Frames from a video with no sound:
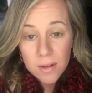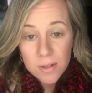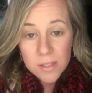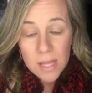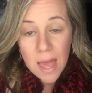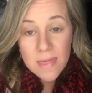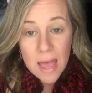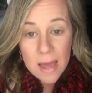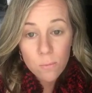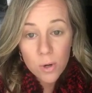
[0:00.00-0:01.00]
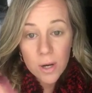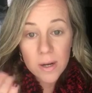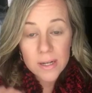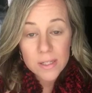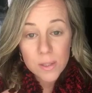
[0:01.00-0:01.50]
colors, and then we're
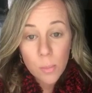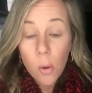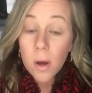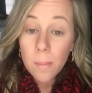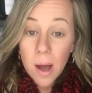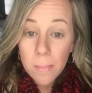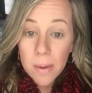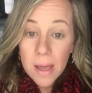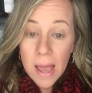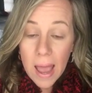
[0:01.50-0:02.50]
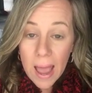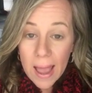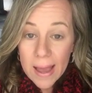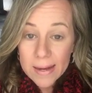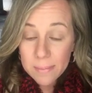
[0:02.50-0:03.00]
going to smoke them up
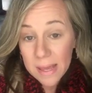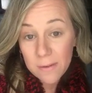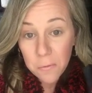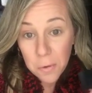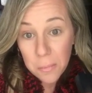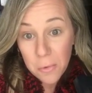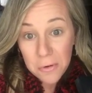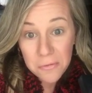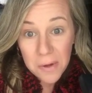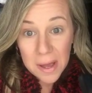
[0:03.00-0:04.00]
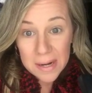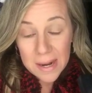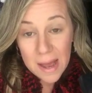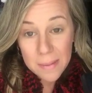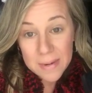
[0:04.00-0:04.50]
and make it for a more
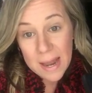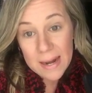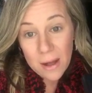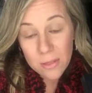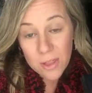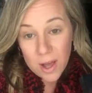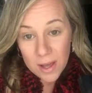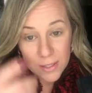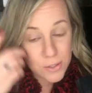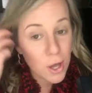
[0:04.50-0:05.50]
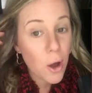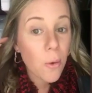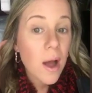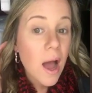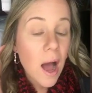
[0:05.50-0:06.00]
fun night out look.
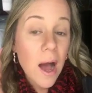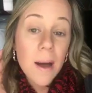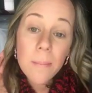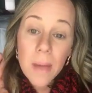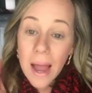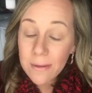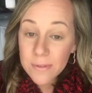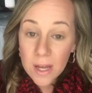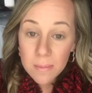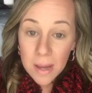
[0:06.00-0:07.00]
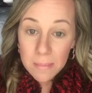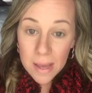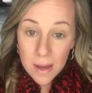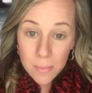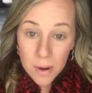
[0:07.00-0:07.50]
So I've done my
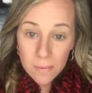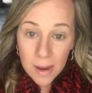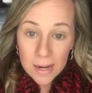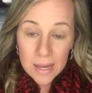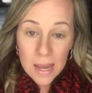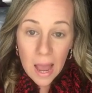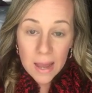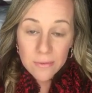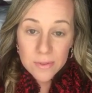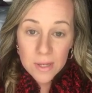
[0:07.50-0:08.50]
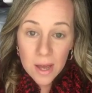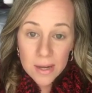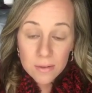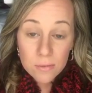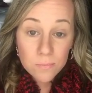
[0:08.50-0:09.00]
makeup already. I've
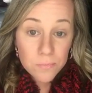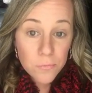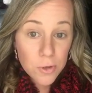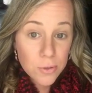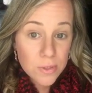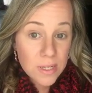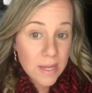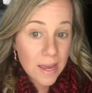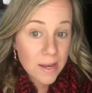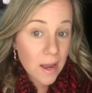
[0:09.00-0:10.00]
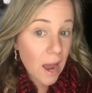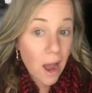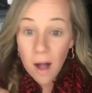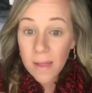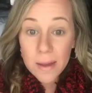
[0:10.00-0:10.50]
done for you today,
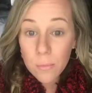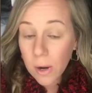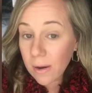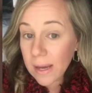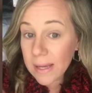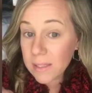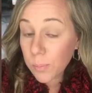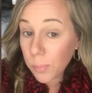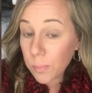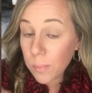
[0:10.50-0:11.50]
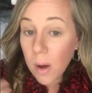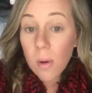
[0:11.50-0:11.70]
all I am wearing is,